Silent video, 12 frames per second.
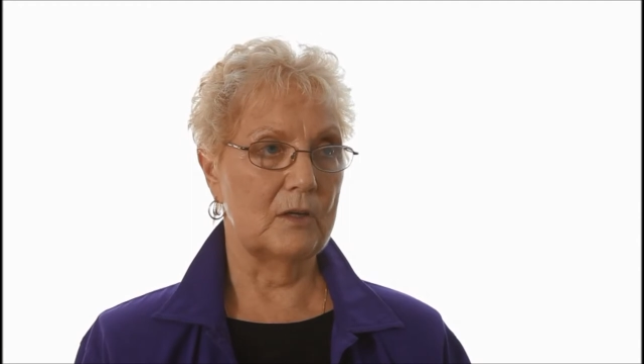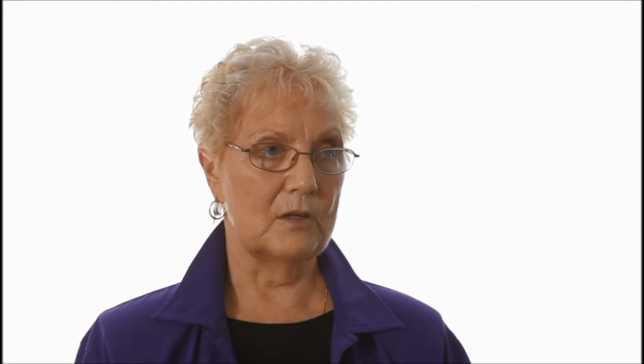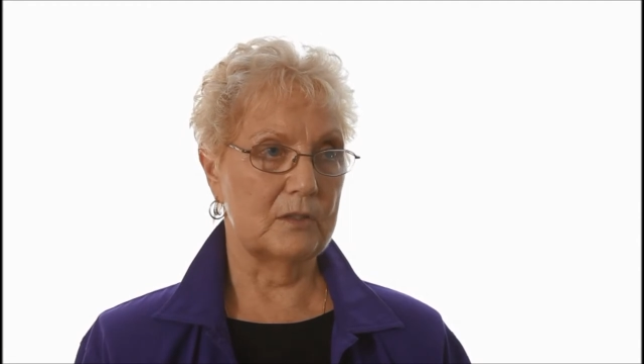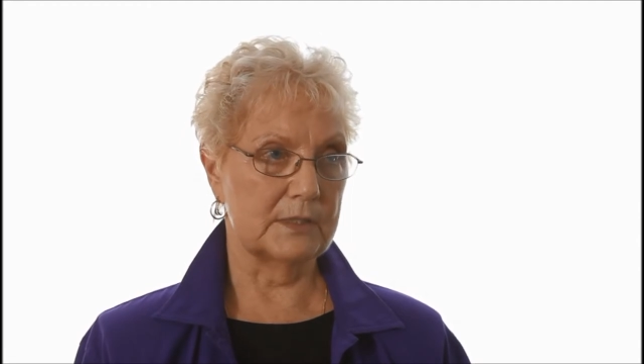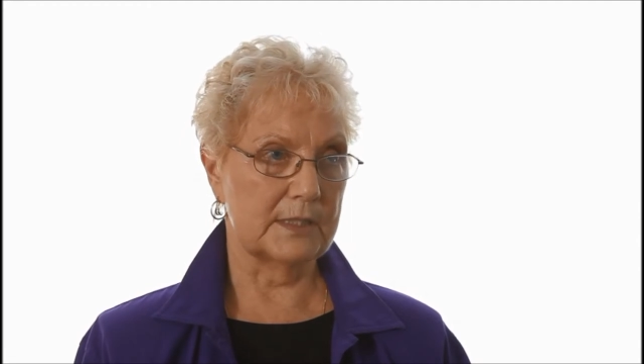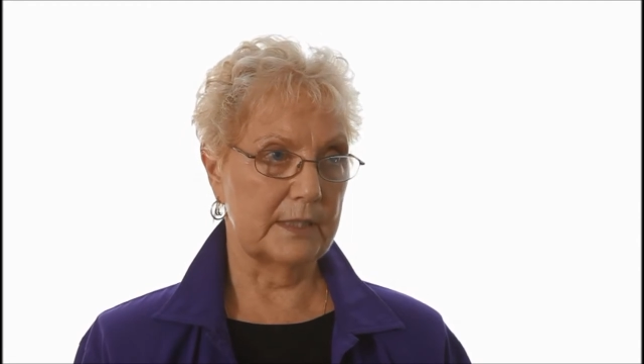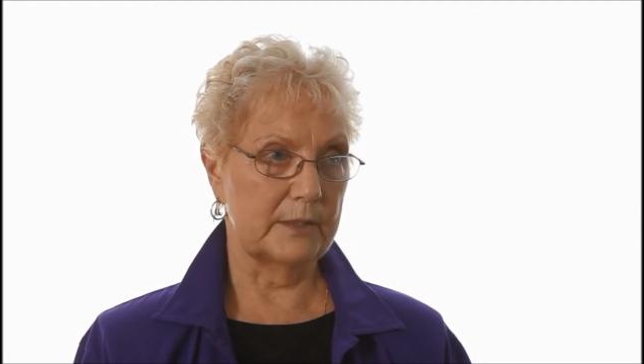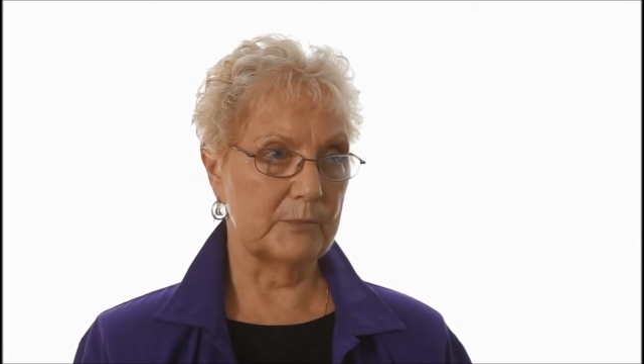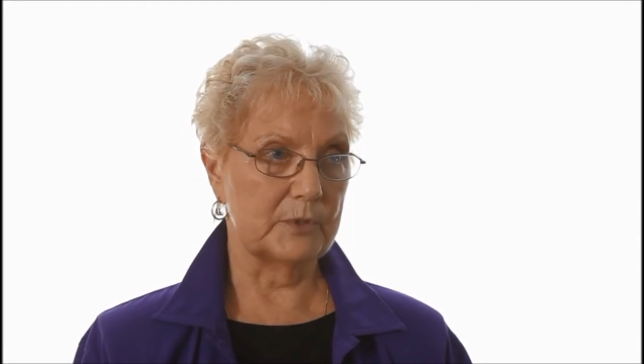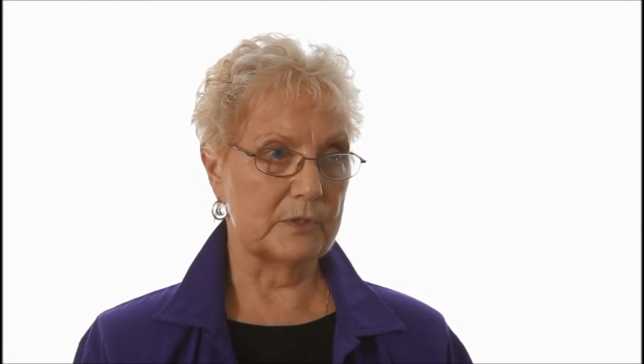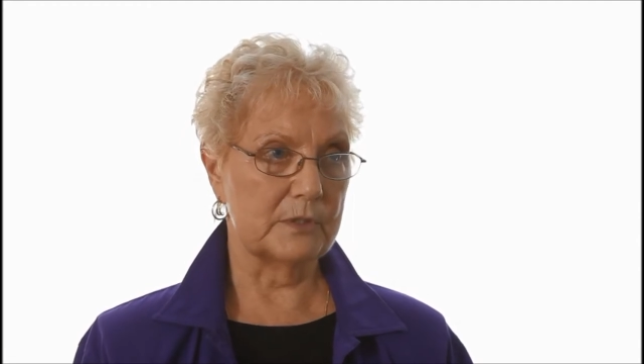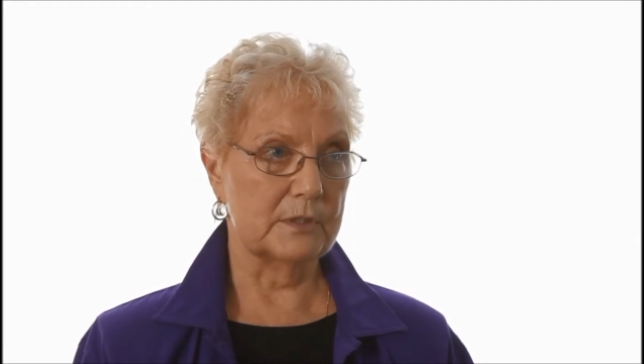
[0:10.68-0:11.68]

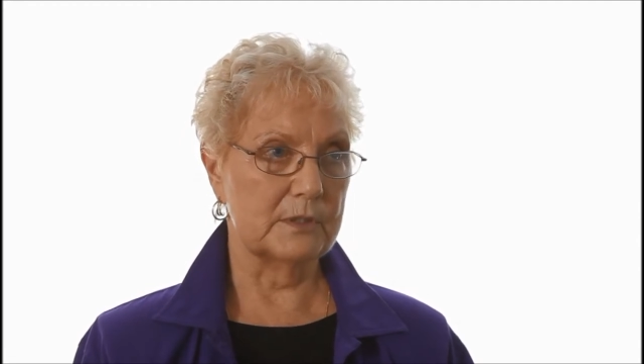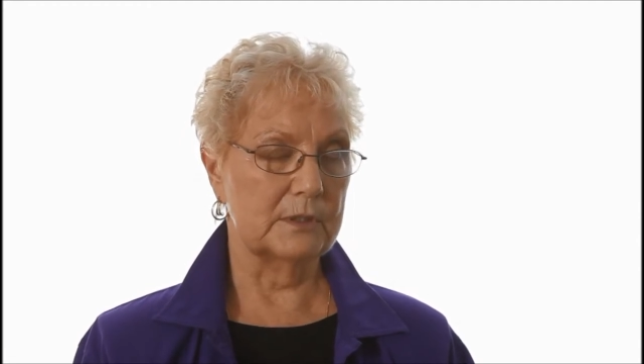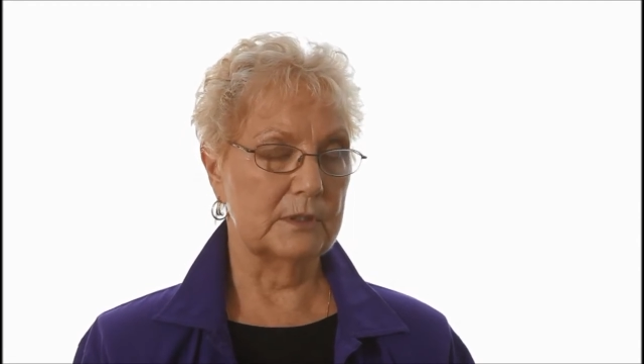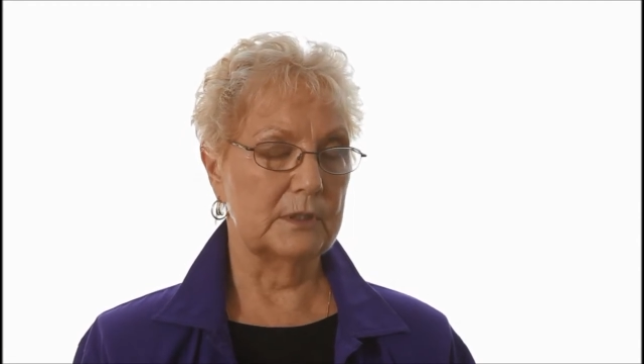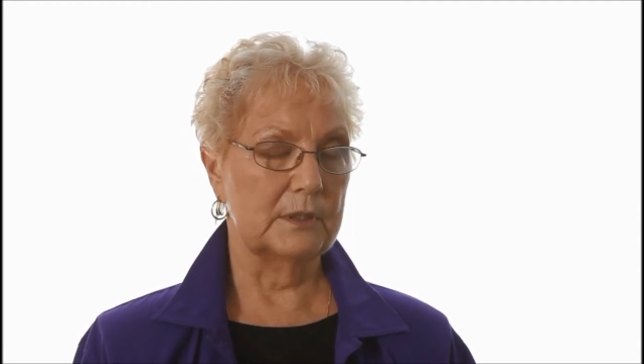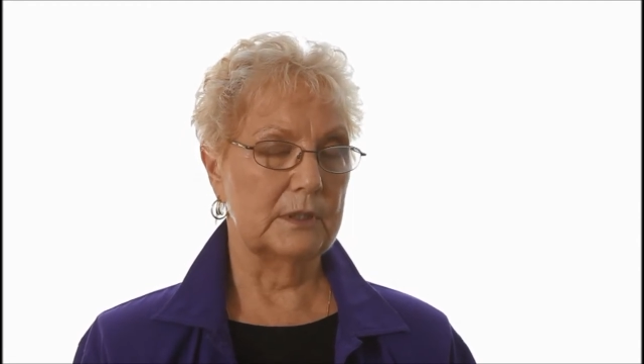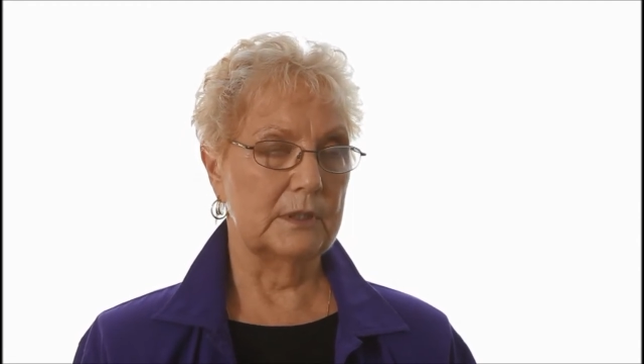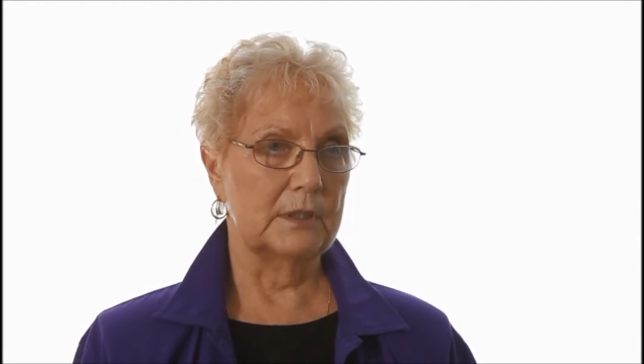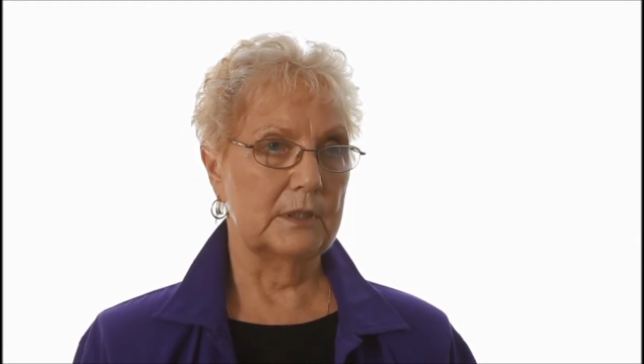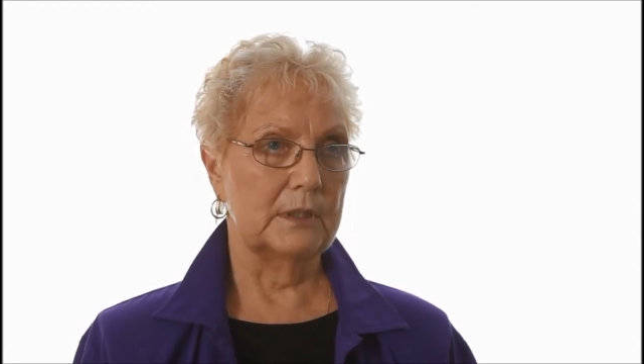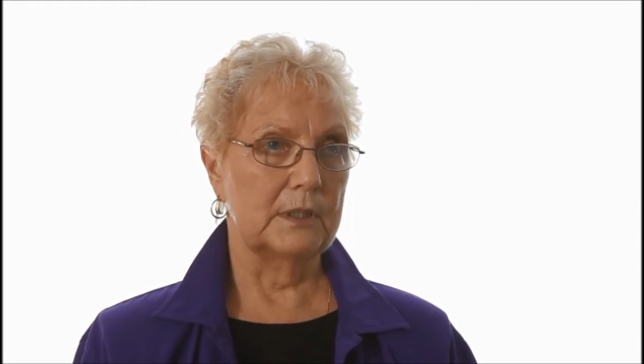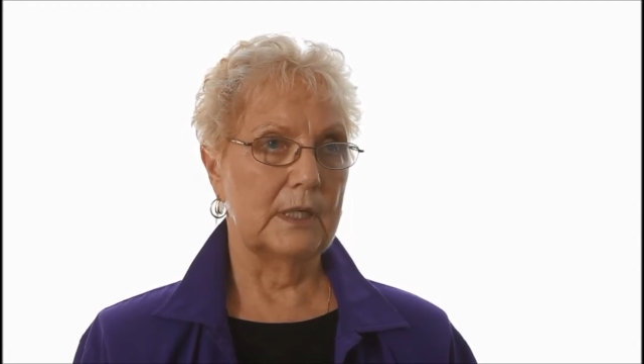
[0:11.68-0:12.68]
Alzheimer's.
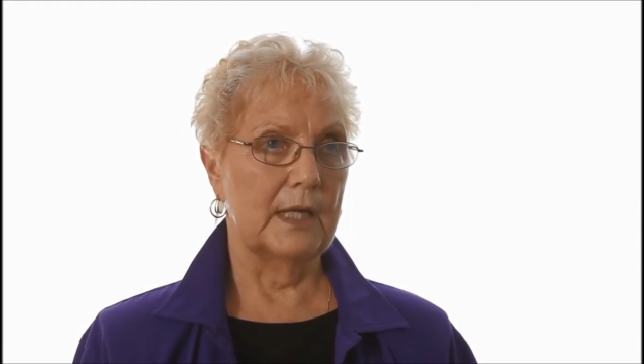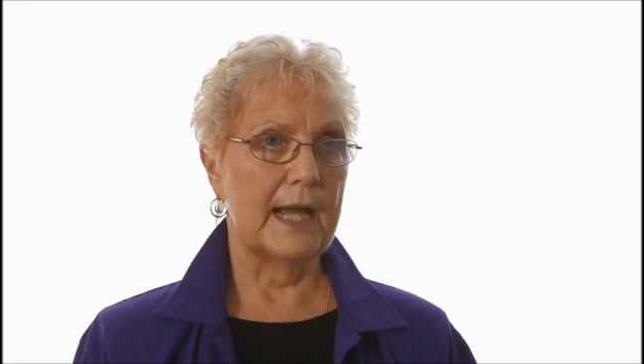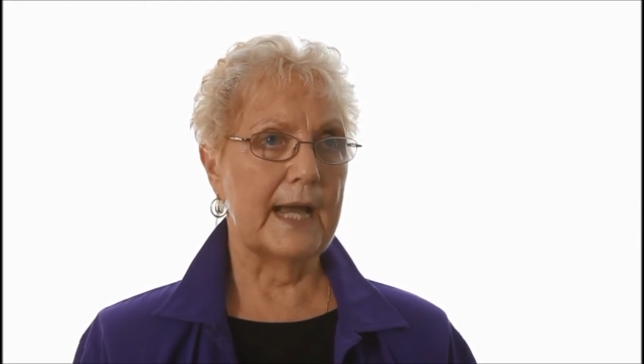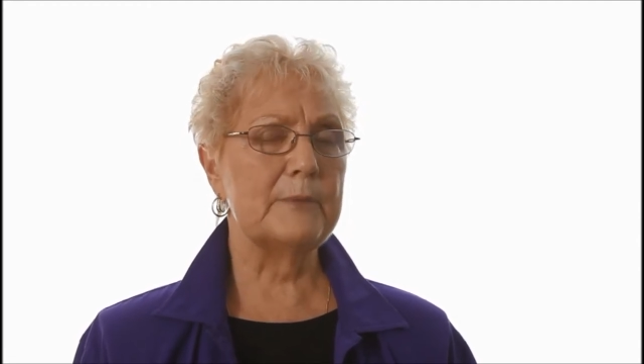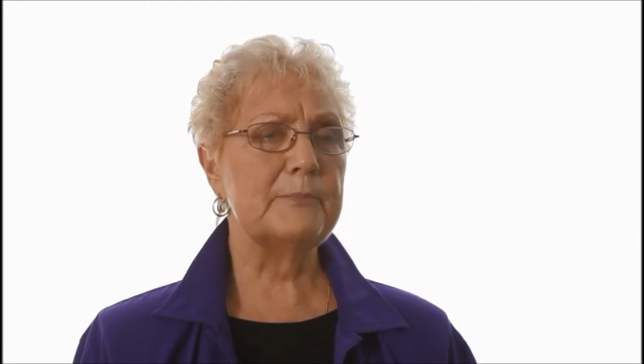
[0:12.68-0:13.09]
I